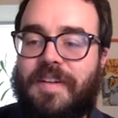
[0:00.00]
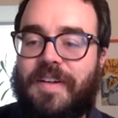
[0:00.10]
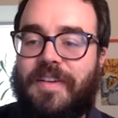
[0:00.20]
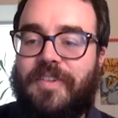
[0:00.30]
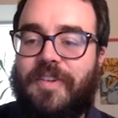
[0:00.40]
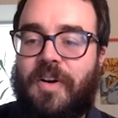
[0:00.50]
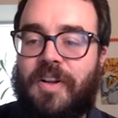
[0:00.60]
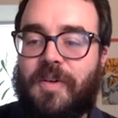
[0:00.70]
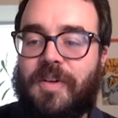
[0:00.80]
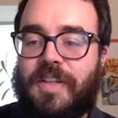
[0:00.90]
All right, so
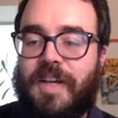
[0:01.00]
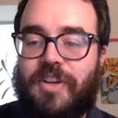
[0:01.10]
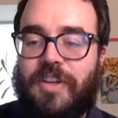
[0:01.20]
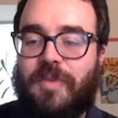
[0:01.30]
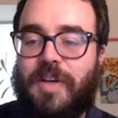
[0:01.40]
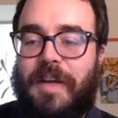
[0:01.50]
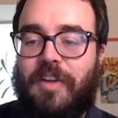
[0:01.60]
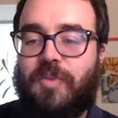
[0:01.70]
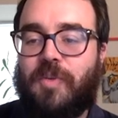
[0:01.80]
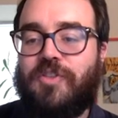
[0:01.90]
all local objects of
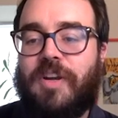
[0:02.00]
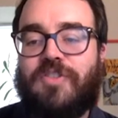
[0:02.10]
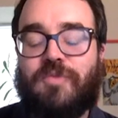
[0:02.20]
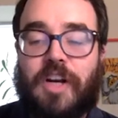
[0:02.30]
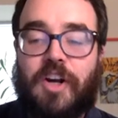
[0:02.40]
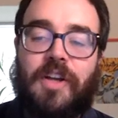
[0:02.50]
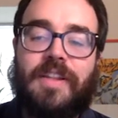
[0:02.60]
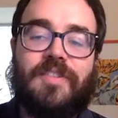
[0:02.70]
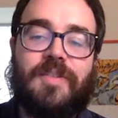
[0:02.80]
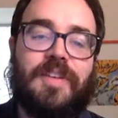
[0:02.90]
automatic storage duration,
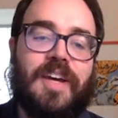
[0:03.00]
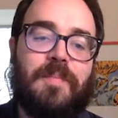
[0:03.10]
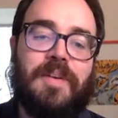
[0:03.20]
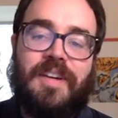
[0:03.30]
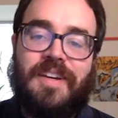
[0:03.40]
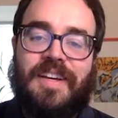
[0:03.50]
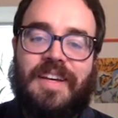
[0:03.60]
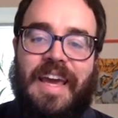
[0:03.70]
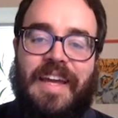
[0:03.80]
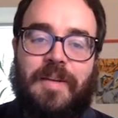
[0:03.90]
regardless of type,
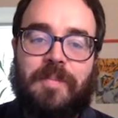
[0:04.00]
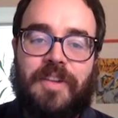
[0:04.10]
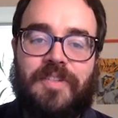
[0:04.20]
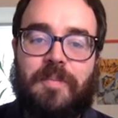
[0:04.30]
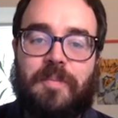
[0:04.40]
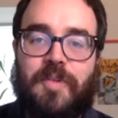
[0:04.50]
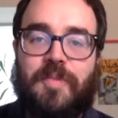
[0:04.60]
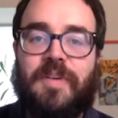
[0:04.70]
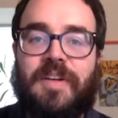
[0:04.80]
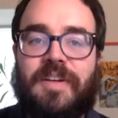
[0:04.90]
get implicit
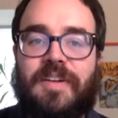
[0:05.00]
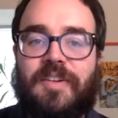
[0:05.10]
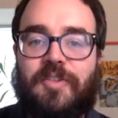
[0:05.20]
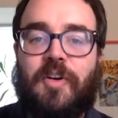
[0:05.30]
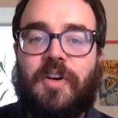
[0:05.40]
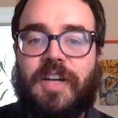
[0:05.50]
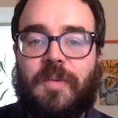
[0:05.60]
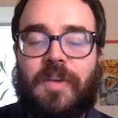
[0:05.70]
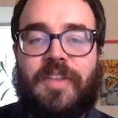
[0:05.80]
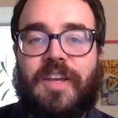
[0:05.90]
move
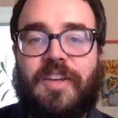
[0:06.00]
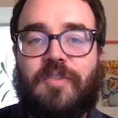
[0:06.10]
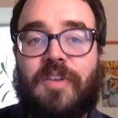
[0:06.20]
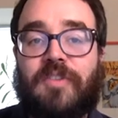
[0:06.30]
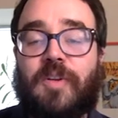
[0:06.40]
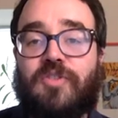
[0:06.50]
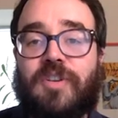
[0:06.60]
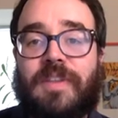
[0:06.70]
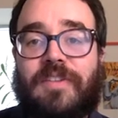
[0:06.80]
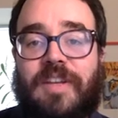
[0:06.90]
starting with the
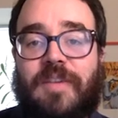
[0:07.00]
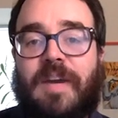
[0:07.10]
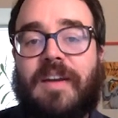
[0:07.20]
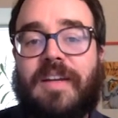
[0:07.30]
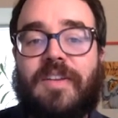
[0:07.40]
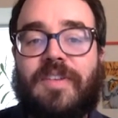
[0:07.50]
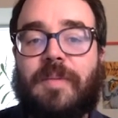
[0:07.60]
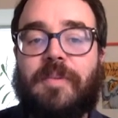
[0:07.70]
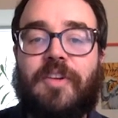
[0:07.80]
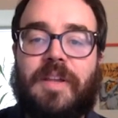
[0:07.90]
resolution of this defect in
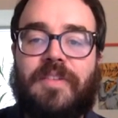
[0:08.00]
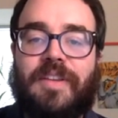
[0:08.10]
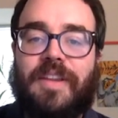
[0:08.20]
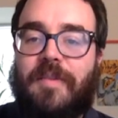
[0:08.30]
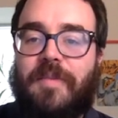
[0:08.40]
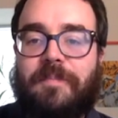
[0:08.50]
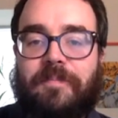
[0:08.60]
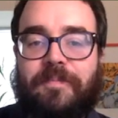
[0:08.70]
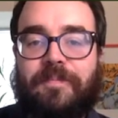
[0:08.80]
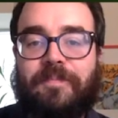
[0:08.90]
C++11.
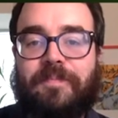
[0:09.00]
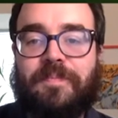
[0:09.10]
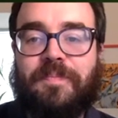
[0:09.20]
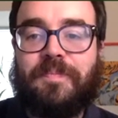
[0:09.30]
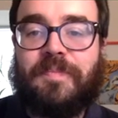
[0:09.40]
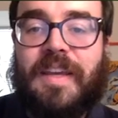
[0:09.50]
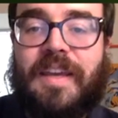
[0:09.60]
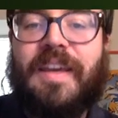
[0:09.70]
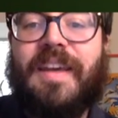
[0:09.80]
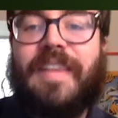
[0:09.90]

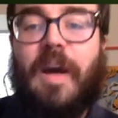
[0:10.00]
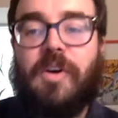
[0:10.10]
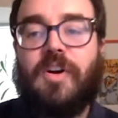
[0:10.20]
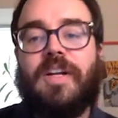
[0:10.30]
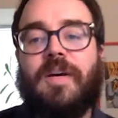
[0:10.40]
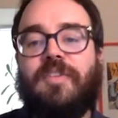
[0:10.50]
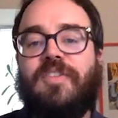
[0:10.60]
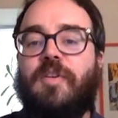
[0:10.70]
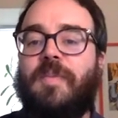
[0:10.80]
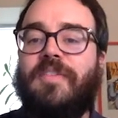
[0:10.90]
Now we're caught up to
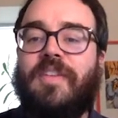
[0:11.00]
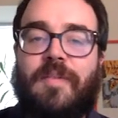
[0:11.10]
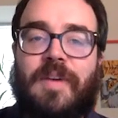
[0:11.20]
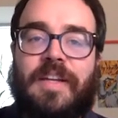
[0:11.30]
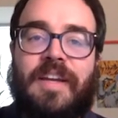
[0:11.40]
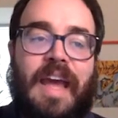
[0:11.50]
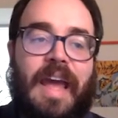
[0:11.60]
C++11,